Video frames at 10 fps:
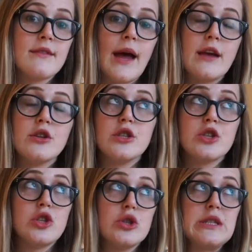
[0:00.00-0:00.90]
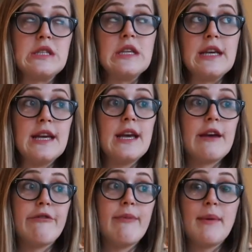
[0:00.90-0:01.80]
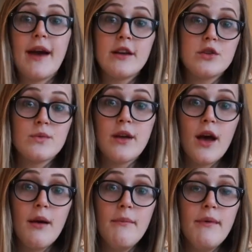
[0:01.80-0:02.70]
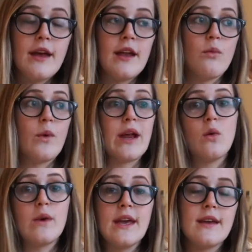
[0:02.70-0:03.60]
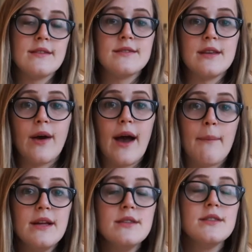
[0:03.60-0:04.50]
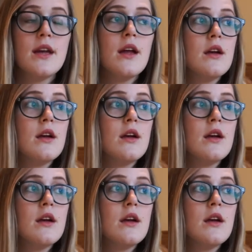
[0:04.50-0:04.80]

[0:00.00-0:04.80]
I could just see if my package would come and wait a week and see what happens.